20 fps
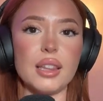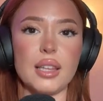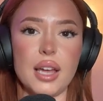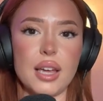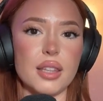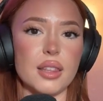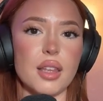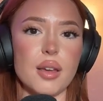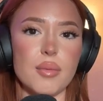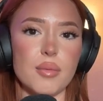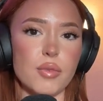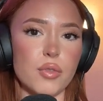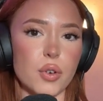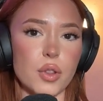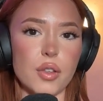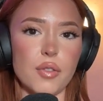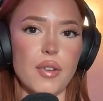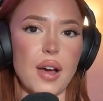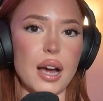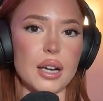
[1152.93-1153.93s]
I like them
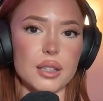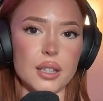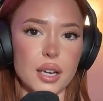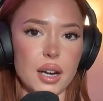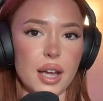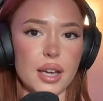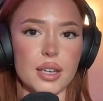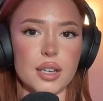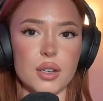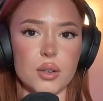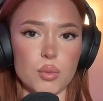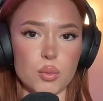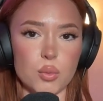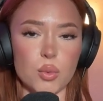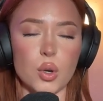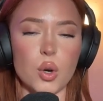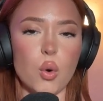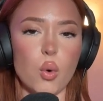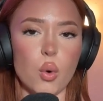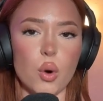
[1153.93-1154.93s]
for the fact that I could
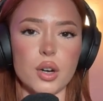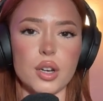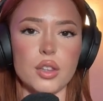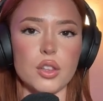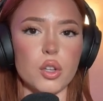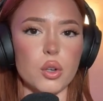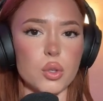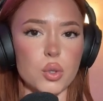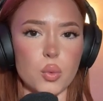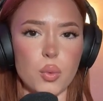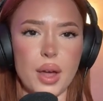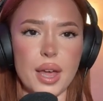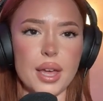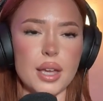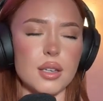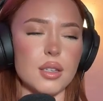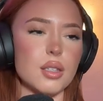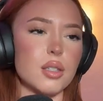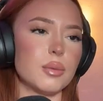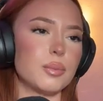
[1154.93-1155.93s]
record in those
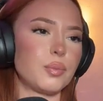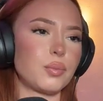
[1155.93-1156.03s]
ways.